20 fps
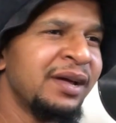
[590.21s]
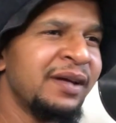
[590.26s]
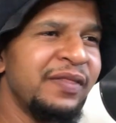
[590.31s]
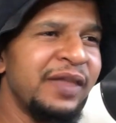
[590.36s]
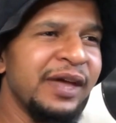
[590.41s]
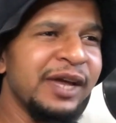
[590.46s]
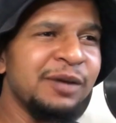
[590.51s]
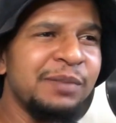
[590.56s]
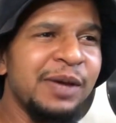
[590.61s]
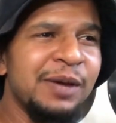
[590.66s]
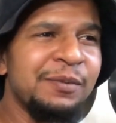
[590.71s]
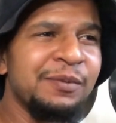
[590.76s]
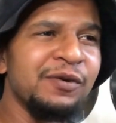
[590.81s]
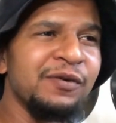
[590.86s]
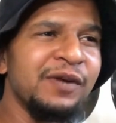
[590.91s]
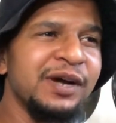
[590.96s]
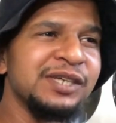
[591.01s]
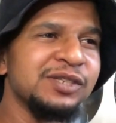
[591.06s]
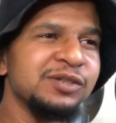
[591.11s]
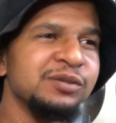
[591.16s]
they could be able to
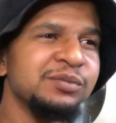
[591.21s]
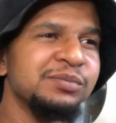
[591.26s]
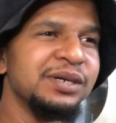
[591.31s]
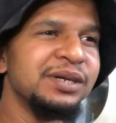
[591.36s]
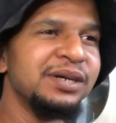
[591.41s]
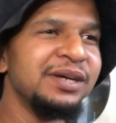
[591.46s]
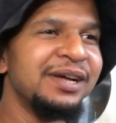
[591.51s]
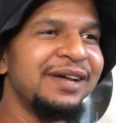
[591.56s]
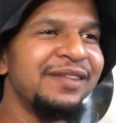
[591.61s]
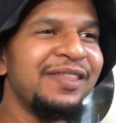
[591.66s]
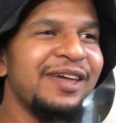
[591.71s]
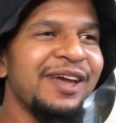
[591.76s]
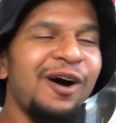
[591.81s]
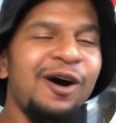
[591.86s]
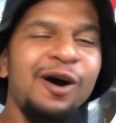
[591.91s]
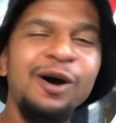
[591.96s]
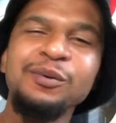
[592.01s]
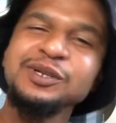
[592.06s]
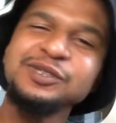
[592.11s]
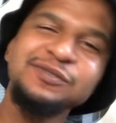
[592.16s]
wrestle, but they
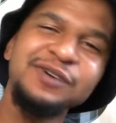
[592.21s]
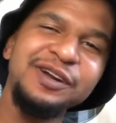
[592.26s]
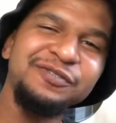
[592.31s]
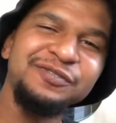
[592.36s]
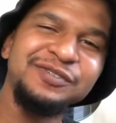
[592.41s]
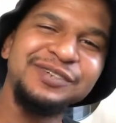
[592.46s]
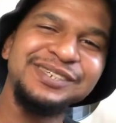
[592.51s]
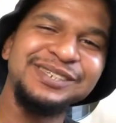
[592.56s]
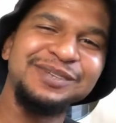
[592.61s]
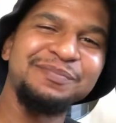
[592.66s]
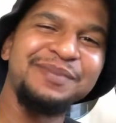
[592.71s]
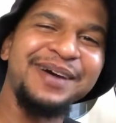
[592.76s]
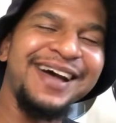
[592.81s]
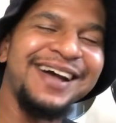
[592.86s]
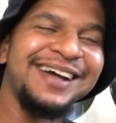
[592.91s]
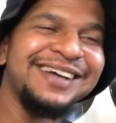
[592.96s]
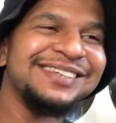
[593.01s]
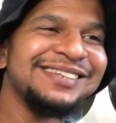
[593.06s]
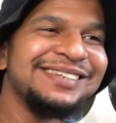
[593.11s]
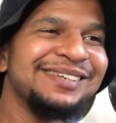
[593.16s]
always reference the
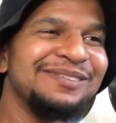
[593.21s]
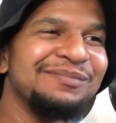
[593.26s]
past.